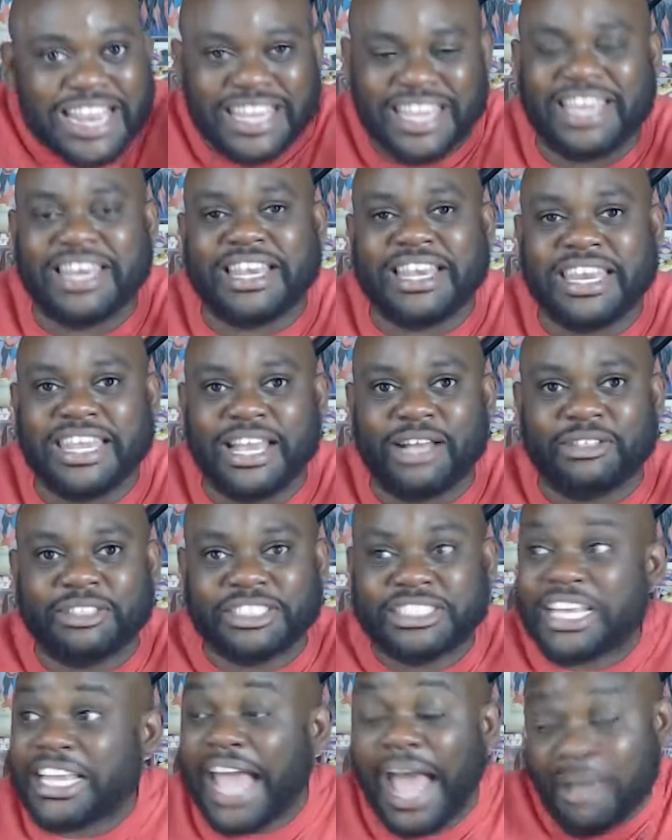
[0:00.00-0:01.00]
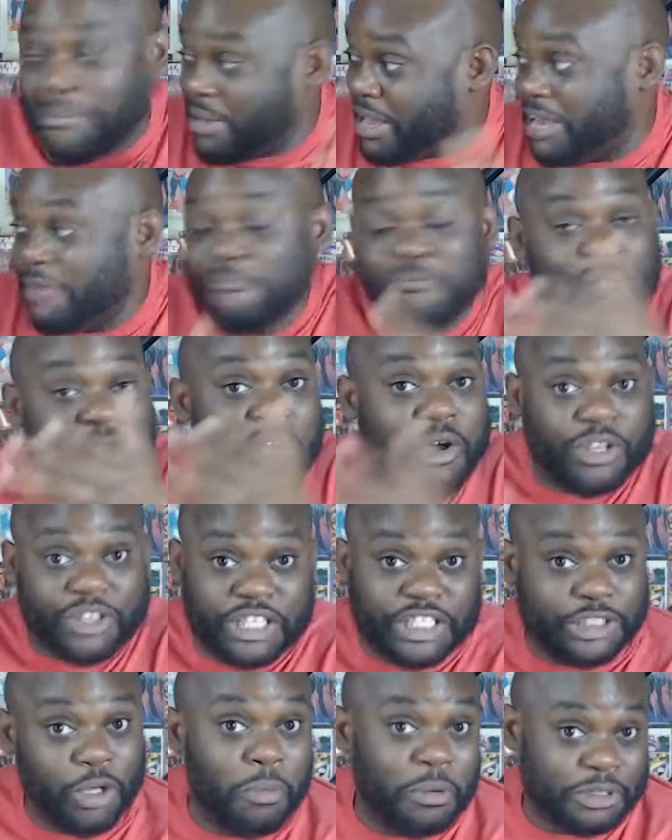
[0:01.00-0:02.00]
get DLC. I mean,
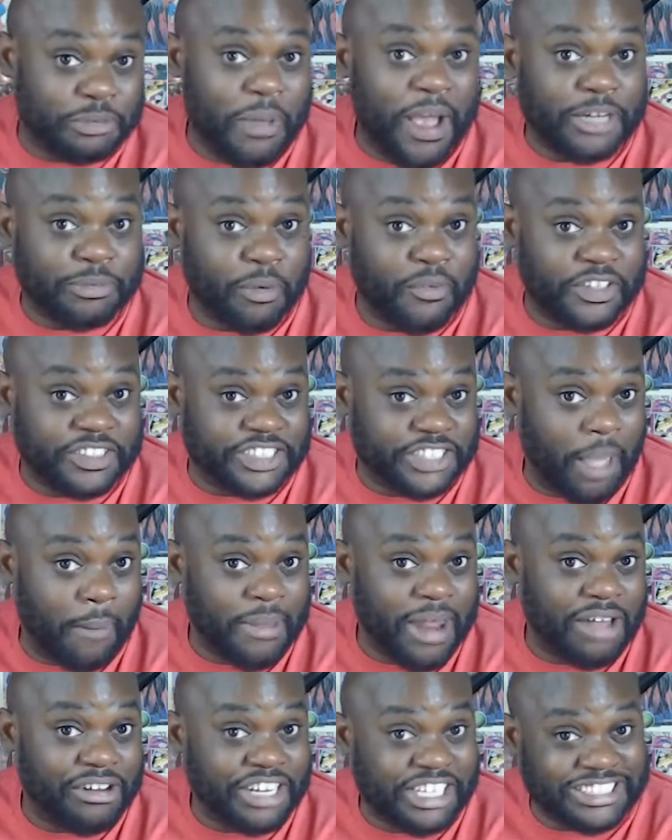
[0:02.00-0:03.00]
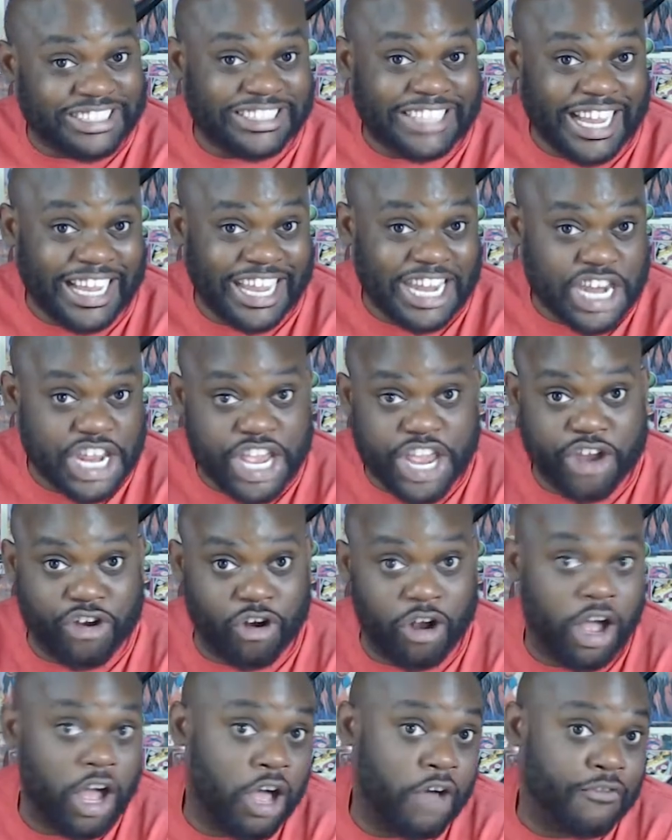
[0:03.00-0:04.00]
Super Smash Bros. Is coming out in the second year
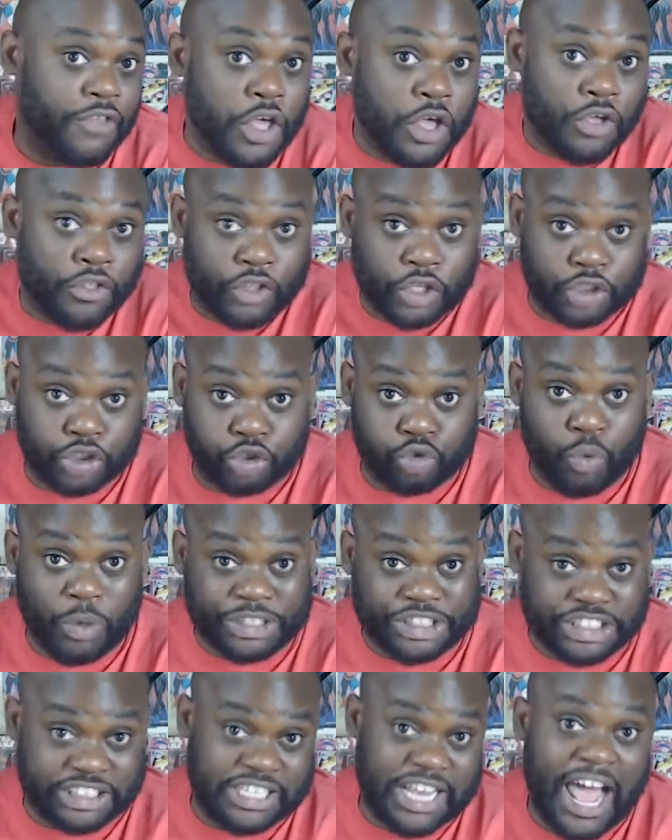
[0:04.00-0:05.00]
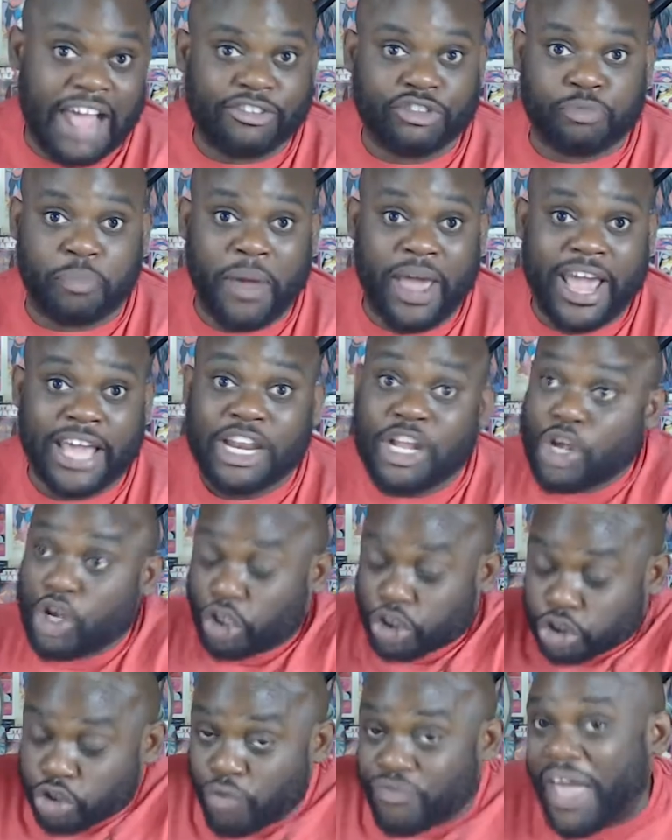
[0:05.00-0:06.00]
of the Switch's lifespan,
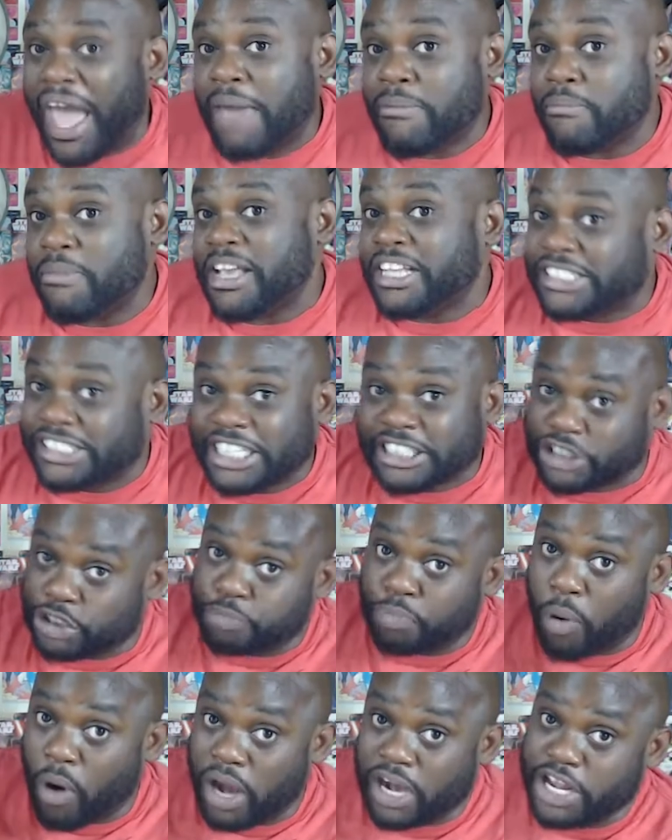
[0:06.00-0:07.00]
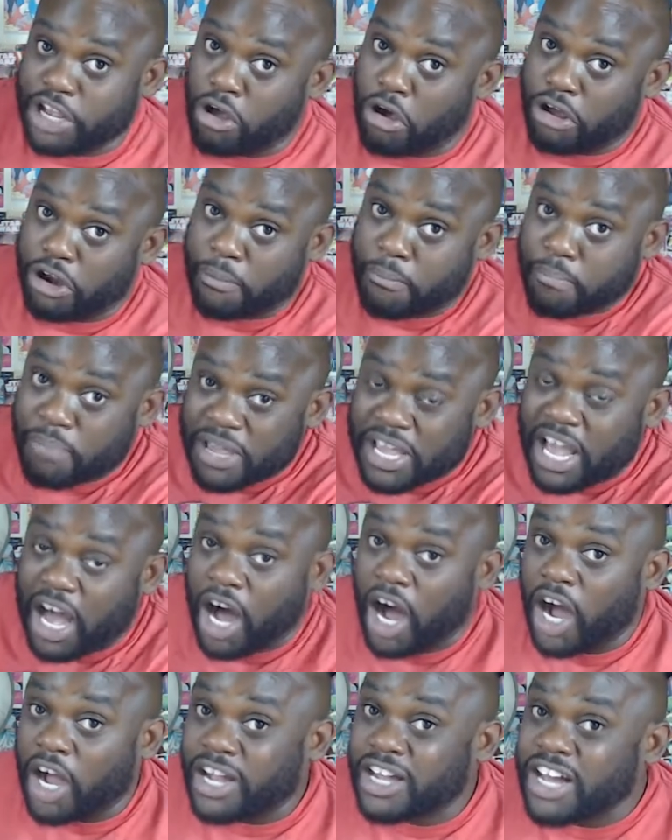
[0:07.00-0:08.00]
so that means this is probably going to be
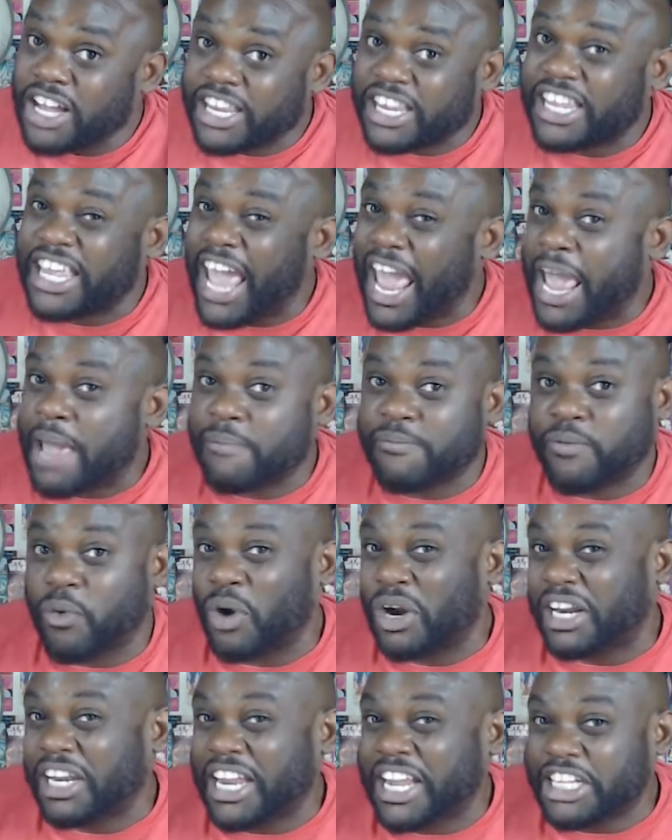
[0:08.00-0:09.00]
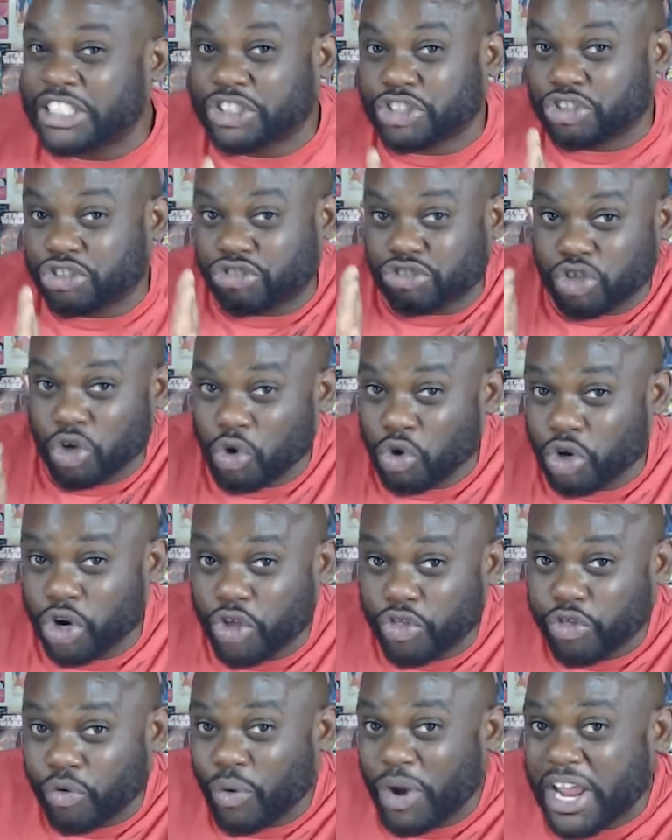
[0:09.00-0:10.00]
a good game for at least 2 to
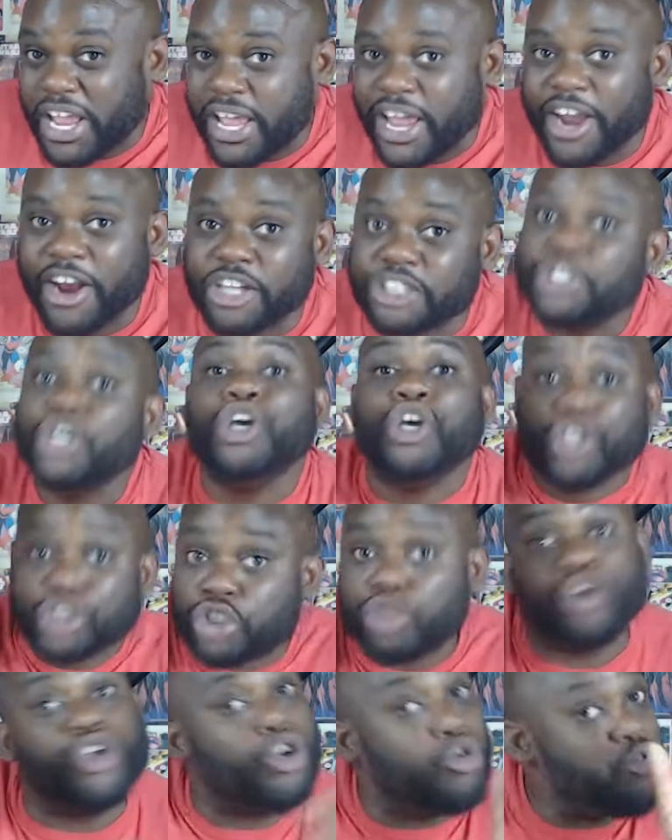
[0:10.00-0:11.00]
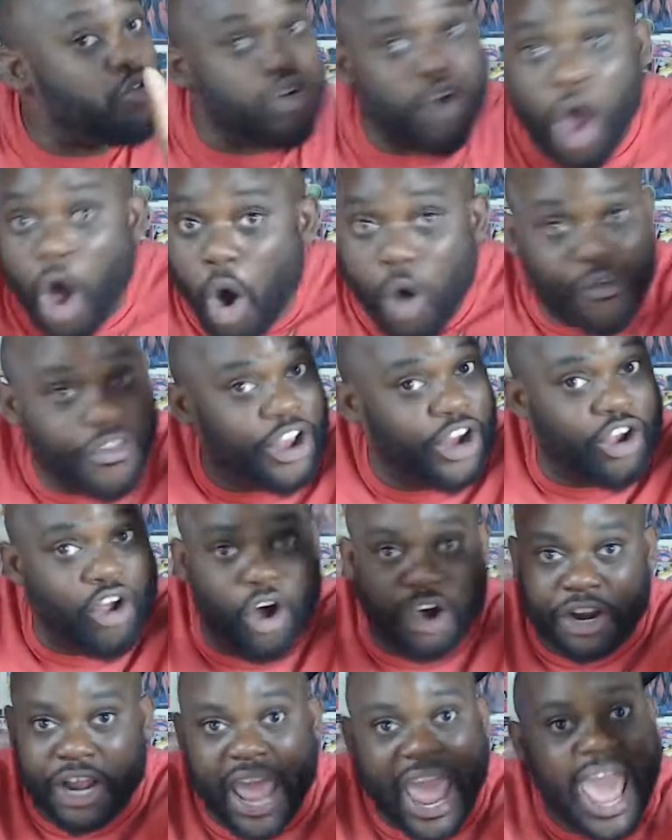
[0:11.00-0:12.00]
3 years, so you know they're
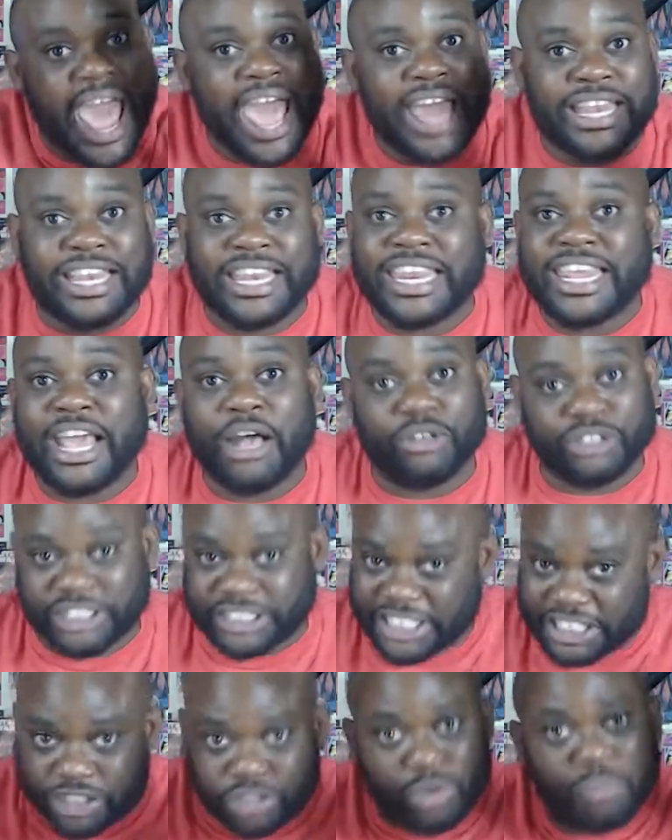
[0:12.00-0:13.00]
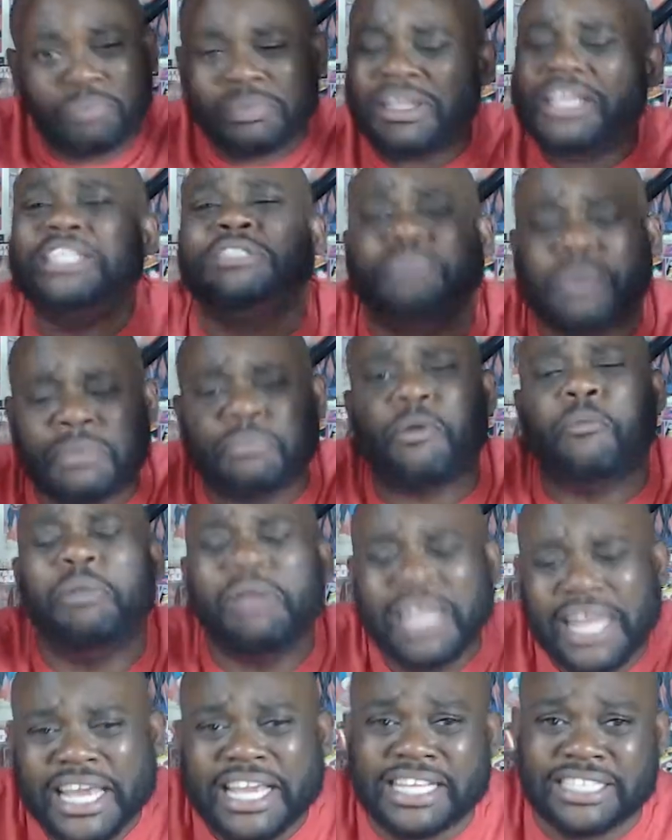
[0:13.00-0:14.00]
going to add DLC. So please, people,
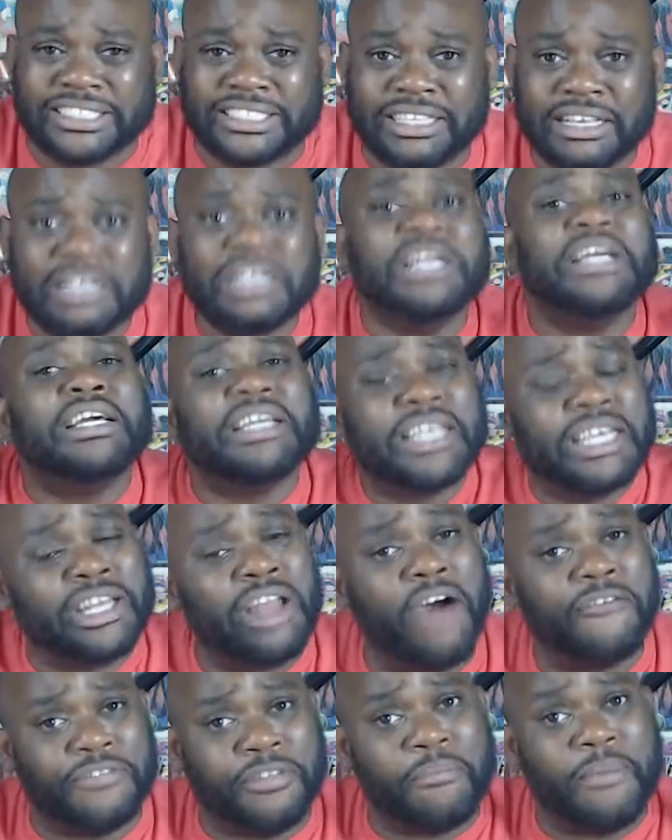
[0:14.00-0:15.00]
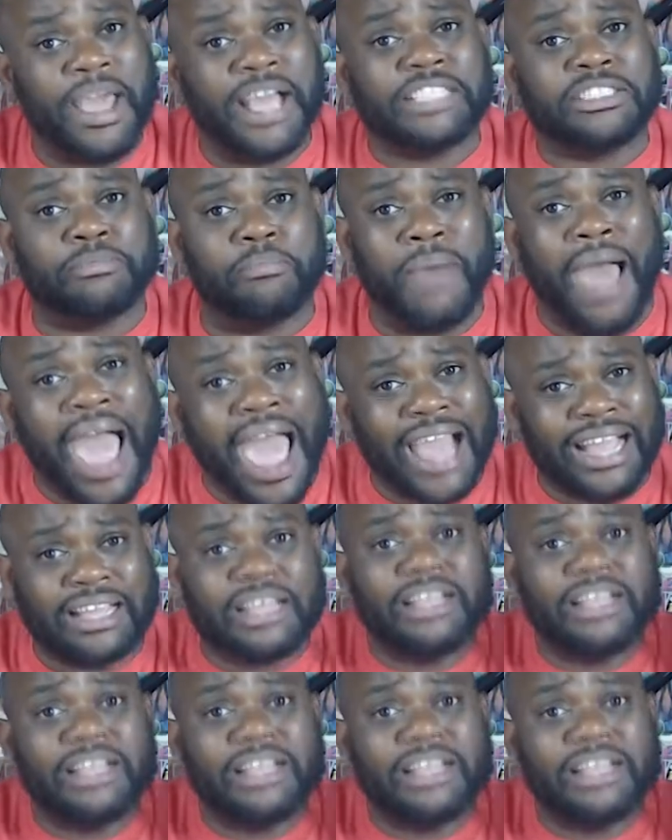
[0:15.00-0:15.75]
please, get off the man's back.